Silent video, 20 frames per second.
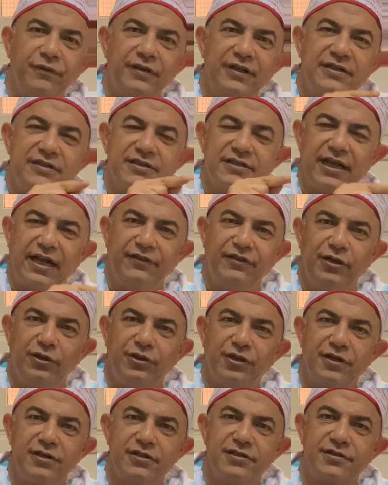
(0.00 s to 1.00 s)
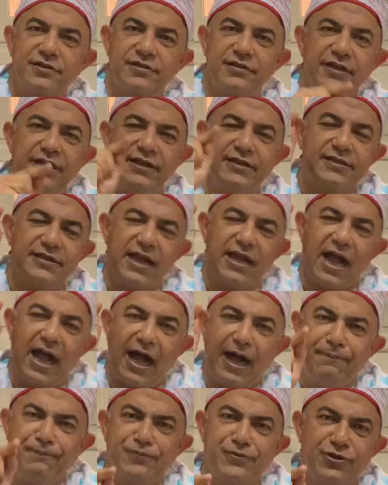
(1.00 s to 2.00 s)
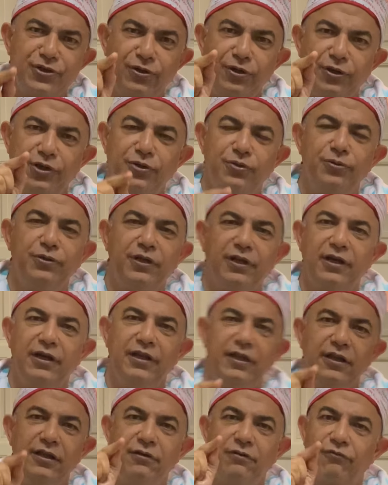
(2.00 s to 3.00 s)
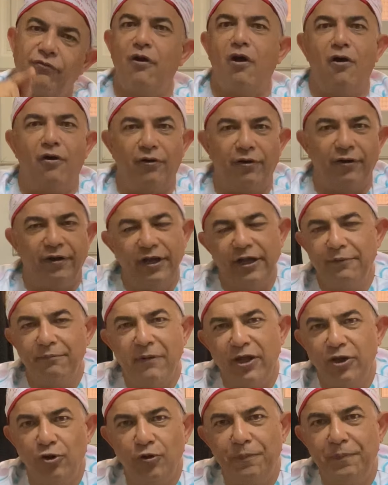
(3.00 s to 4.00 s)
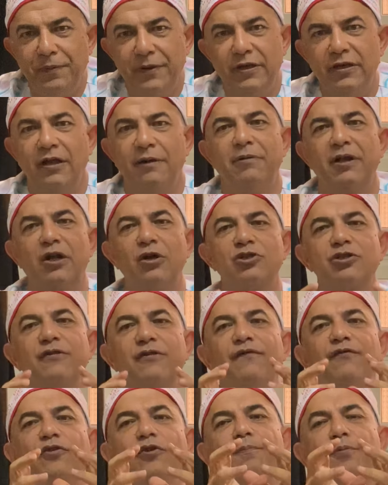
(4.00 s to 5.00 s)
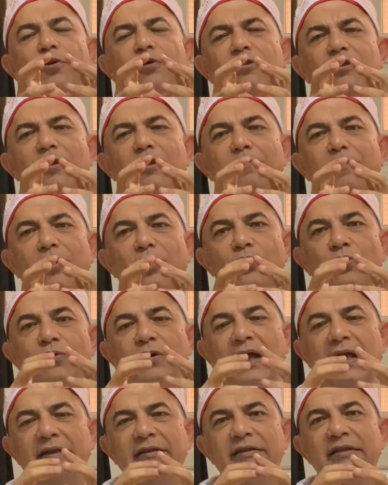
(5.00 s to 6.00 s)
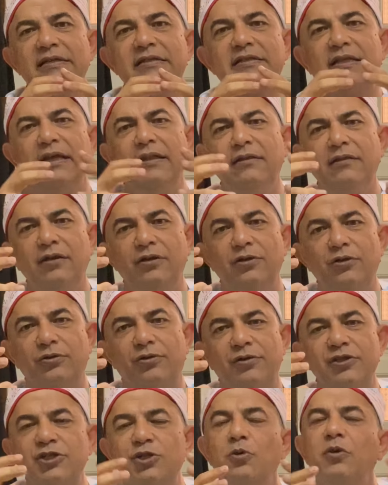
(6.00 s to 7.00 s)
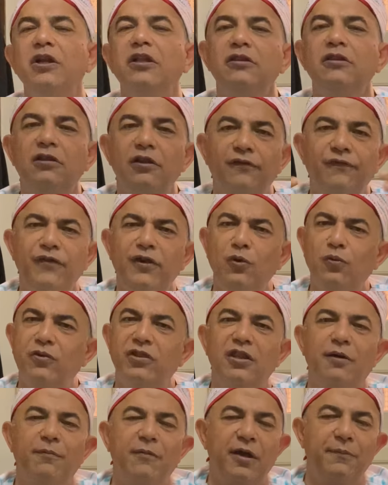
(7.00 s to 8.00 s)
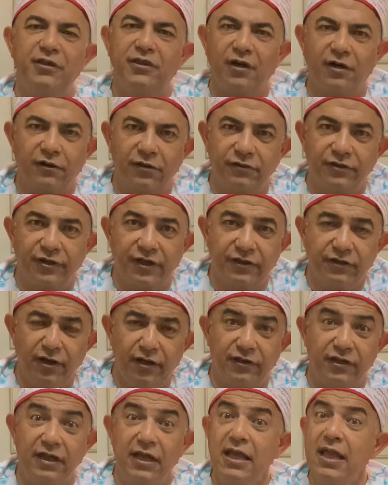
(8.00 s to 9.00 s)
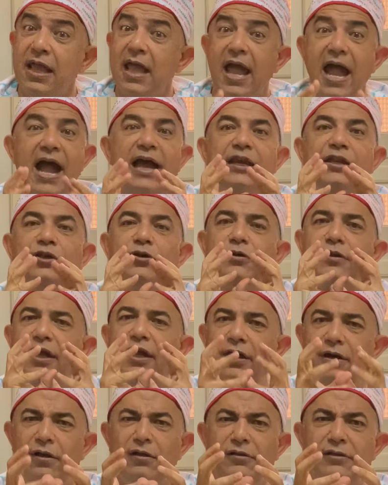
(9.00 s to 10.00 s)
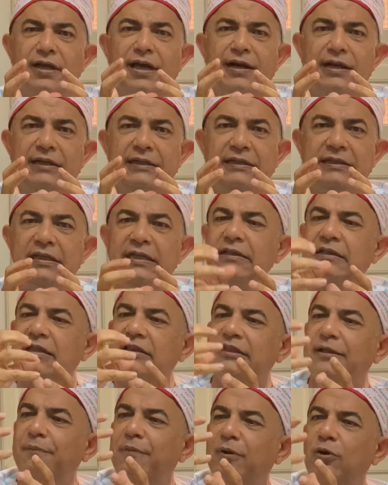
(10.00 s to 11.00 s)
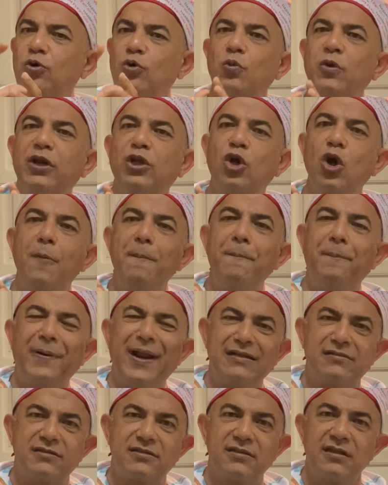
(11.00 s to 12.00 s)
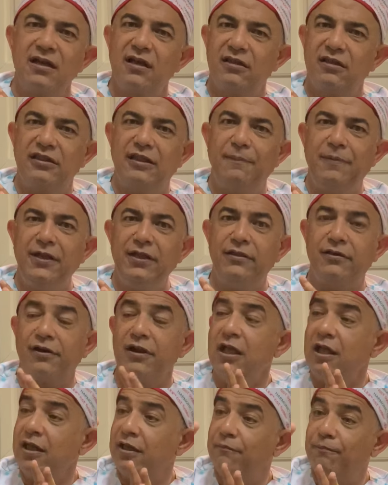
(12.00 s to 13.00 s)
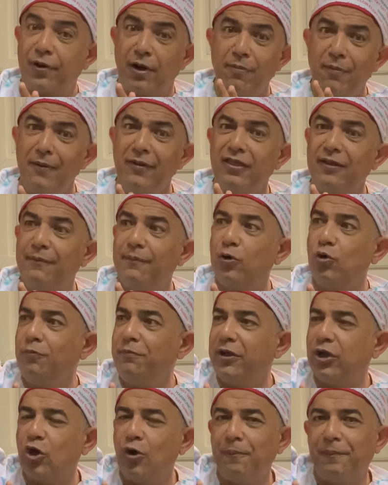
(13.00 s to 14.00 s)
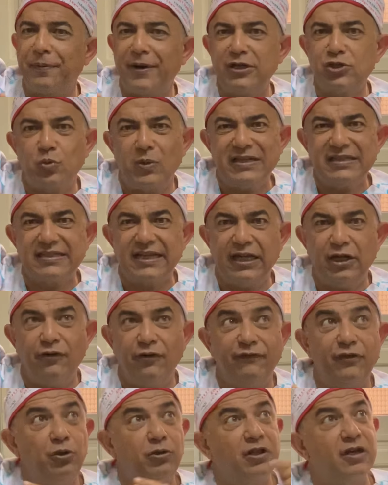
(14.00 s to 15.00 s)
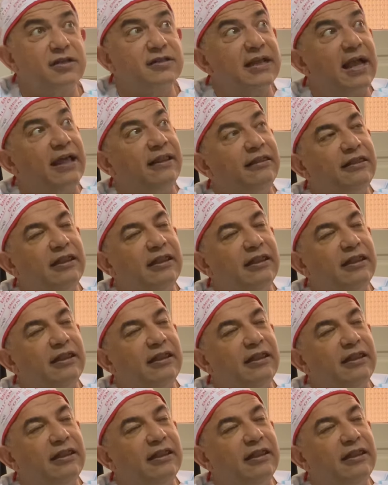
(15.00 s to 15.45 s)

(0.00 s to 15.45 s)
inside the uterus? It's absolutely wrong in my opinion, because if you put the balloon and distend the uterus, you will interfere with the myometrial contractility, and you cannot guarantee that the balloon will compress the bleeder. Probably the balloon may compress one side of the uterus and